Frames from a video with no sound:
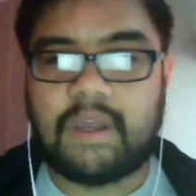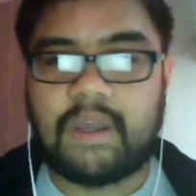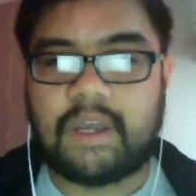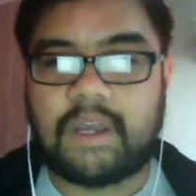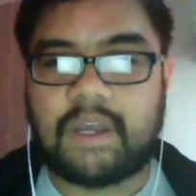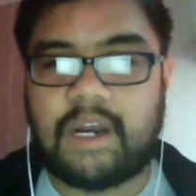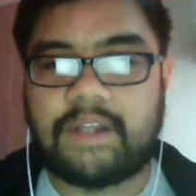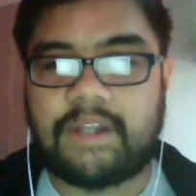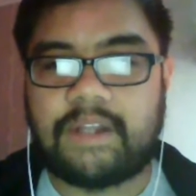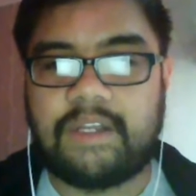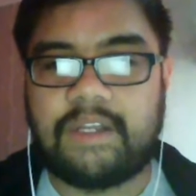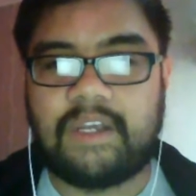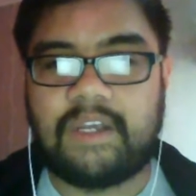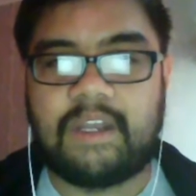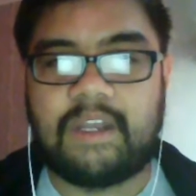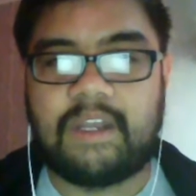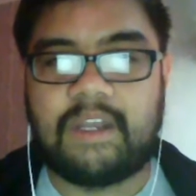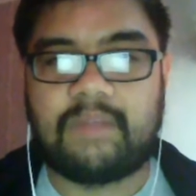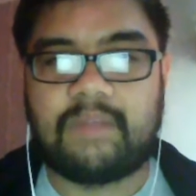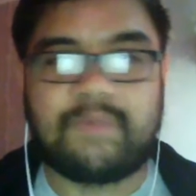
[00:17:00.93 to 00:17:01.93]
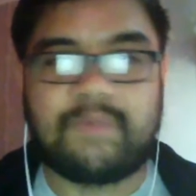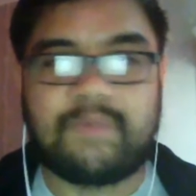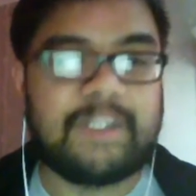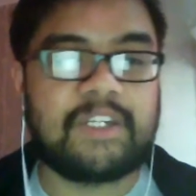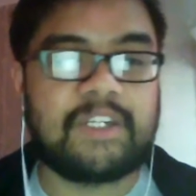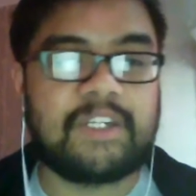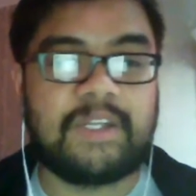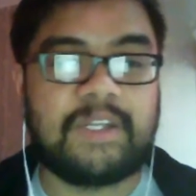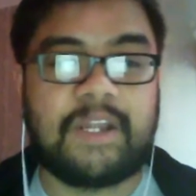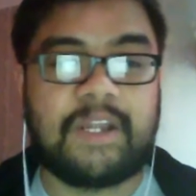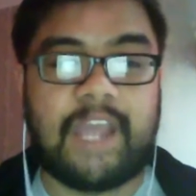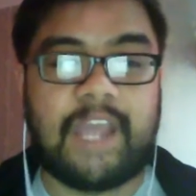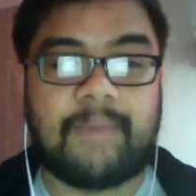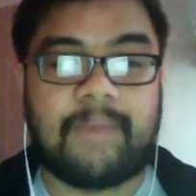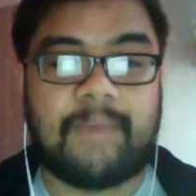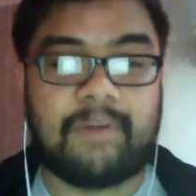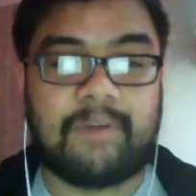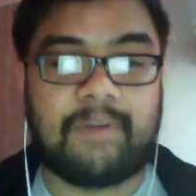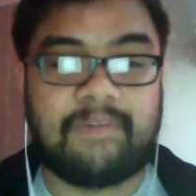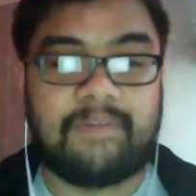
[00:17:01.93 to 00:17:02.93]
of like the idea that we just need a
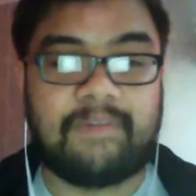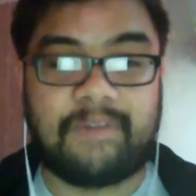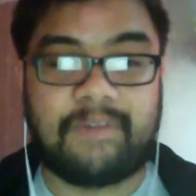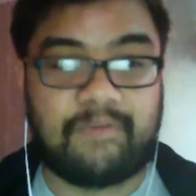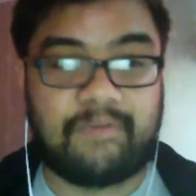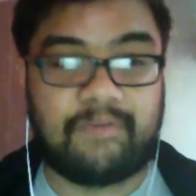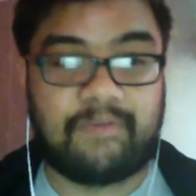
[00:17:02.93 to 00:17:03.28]
name. I don't even know if